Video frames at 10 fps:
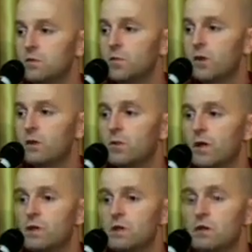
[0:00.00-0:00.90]
departed
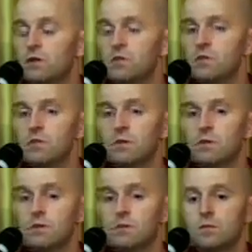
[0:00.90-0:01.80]
relatives,
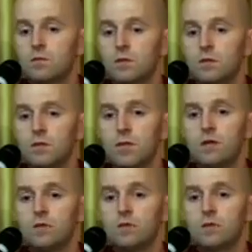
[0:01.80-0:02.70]
to the
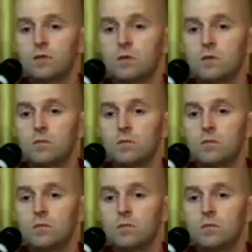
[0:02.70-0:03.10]
devas,